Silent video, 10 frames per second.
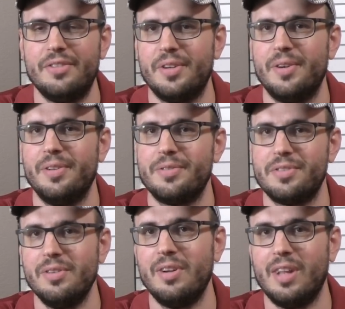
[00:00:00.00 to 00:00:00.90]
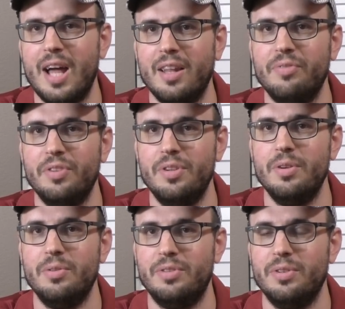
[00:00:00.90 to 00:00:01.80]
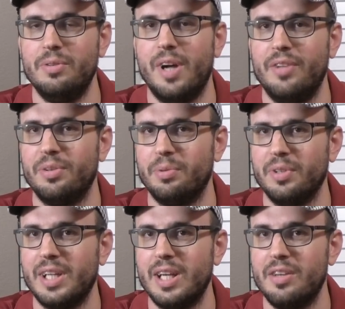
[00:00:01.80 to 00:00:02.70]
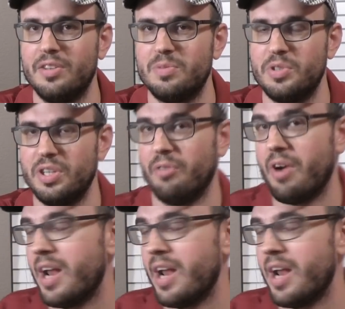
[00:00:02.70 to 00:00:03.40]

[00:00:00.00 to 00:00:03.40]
So there's still a lot left to do to really get into this machine.